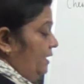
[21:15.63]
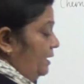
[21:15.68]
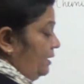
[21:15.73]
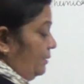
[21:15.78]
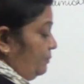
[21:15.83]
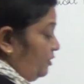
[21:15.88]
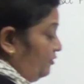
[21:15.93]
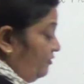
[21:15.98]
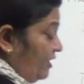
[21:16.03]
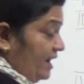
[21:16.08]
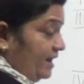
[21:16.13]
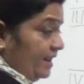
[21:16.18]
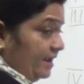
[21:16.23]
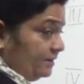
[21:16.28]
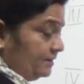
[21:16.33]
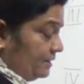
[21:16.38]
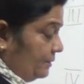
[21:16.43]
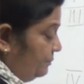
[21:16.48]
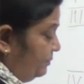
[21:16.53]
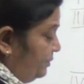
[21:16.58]
providing
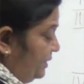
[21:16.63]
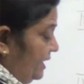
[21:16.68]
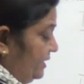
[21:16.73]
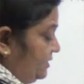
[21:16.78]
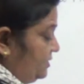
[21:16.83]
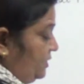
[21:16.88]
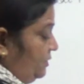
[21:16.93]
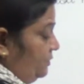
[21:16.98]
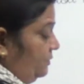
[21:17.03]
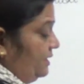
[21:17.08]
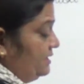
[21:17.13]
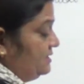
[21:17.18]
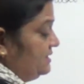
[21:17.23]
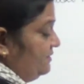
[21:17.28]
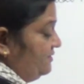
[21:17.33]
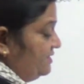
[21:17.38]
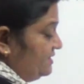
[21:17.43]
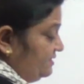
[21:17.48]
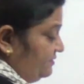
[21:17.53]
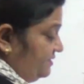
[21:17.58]
temperature, okay,
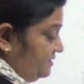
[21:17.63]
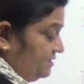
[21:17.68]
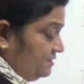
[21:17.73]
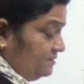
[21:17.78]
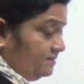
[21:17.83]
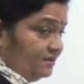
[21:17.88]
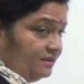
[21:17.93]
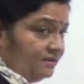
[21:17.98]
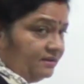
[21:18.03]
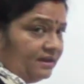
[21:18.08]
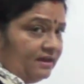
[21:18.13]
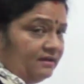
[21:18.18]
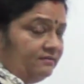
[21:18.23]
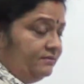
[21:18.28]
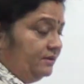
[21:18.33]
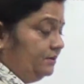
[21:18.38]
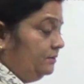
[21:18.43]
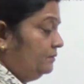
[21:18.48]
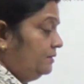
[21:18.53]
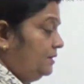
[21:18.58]
773
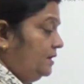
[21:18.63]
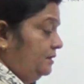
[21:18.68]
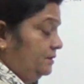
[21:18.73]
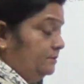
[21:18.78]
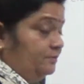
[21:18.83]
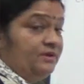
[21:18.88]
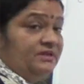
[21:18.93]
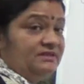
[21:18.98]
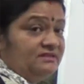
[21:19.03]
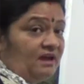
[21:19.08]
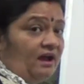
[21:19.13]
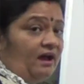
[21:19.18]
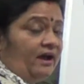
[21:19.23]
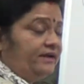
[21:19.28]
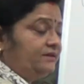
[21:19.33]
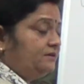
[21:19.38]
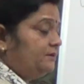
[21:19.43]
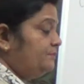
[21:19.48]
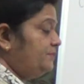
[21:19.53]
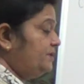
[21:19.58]
Kelvin, okay, it means a
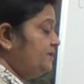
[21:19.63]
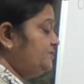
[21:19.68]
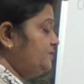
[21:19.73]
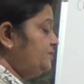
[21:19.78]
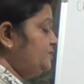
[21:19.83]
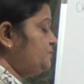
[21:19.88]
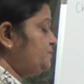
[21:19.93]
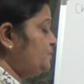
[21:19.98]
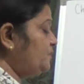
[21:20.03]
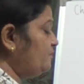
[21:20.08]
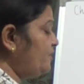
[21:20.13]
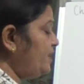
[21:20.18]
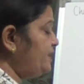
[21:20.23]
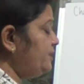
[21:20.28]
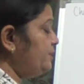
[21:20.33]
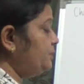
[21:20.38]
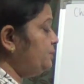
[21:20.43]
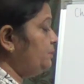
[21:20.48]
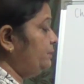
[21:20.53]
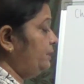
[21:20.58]
high temperature is
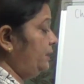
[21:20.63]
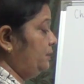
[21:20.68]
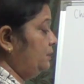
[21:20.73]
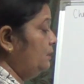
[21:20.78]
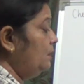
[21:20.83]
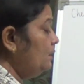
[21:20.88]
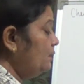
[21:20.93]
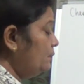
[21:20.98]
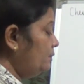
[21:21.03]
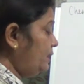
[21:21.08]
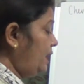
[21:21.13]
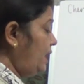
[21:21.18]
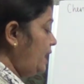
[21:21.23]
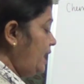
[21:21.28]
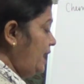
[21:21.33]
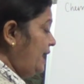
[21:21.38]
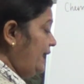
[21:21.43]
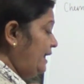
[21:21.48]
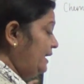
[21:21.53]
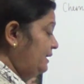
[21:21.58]
provided to it, okay,
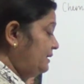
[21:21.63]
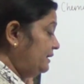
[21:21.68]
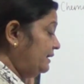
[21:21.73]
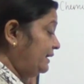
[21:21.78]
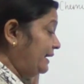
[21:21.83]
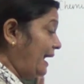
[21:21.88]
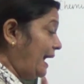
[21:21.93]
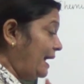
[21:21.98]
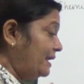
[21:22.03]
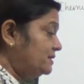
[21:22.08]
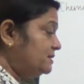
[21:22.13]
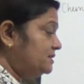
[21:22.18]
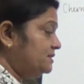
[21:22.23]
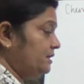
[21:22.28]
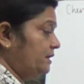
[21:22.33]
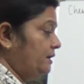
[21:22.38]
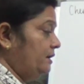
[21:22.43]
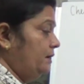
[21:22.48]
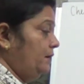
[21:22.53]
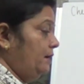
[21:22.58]
it gets
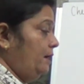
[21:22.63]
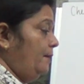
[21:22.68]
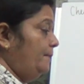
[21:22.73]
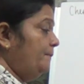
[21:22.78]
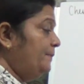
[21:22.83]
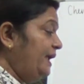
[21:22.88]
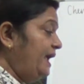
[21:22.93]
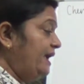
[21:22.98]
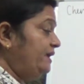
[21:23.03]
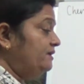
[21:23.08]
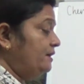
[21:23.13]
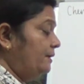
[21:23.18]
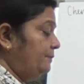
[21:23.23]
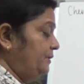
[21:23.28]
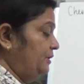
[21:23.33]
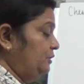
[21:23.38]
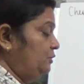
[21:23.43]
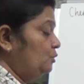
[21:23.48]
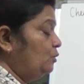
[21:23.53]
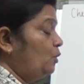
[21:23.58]
break up
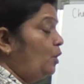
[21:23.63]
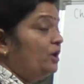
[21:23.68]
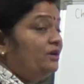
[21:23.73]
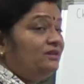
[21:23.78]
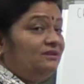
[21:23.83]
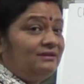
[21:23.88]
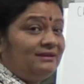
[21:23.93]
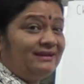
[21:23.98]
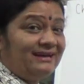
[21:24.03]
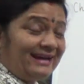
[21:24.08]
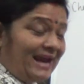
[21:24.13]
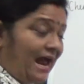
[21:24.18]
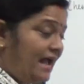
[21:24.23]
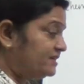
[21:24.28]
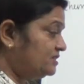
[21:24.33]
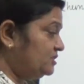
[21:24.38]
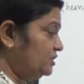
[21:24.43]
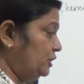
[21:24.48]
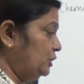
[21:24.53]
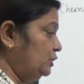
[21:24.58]
into or
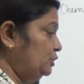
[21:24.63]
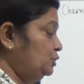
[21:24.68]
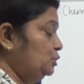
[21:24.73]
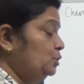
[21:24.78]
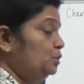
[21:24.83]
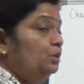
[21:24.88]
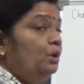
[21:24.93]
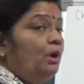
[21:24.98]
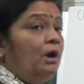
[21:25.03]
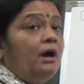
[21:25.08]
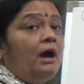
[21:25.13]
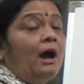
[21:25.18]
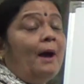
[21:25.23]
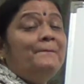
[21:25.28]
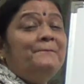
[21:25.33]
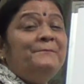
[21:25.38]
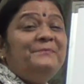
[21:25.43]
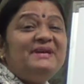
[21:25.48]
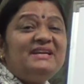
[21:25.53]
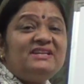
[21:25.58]
cracks into a
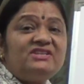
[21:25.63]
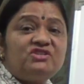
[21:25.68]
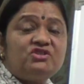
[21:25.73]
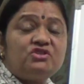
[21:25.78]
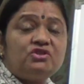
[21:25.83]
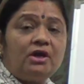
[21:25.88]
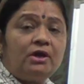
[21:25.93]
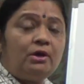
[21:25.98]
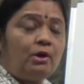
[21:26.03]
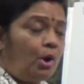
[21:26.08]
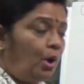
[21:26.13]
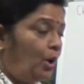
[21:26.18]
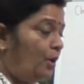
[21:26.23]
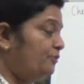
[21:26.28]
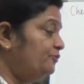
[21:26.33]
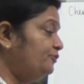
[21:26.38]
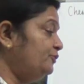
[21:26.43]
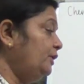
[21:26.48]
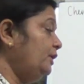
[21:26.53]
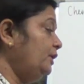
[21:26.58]
mixture of